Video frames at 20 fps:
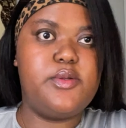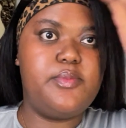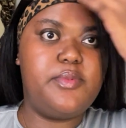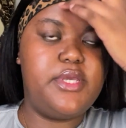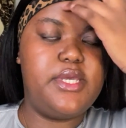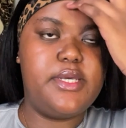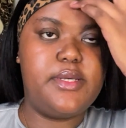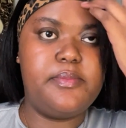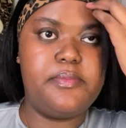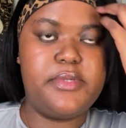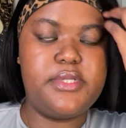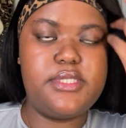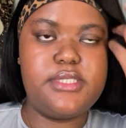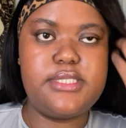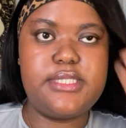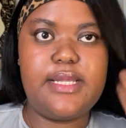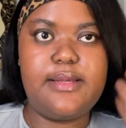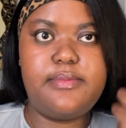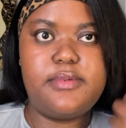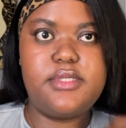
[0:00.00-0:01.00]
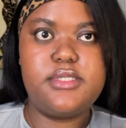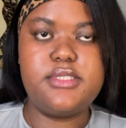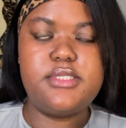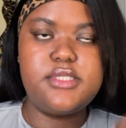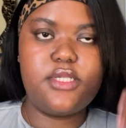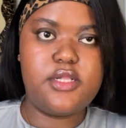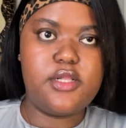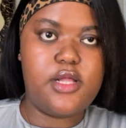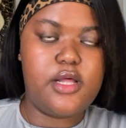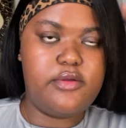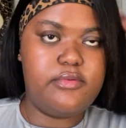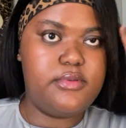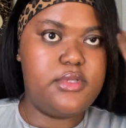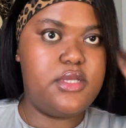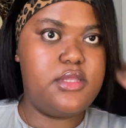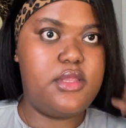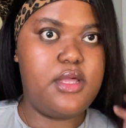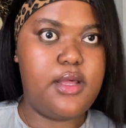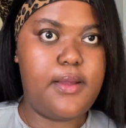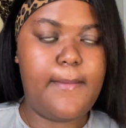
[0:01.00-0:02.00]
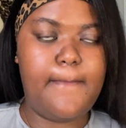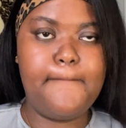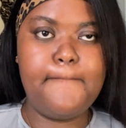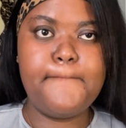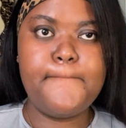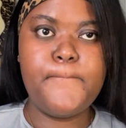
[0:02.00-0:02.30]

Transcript: being a bit stubborn, still after the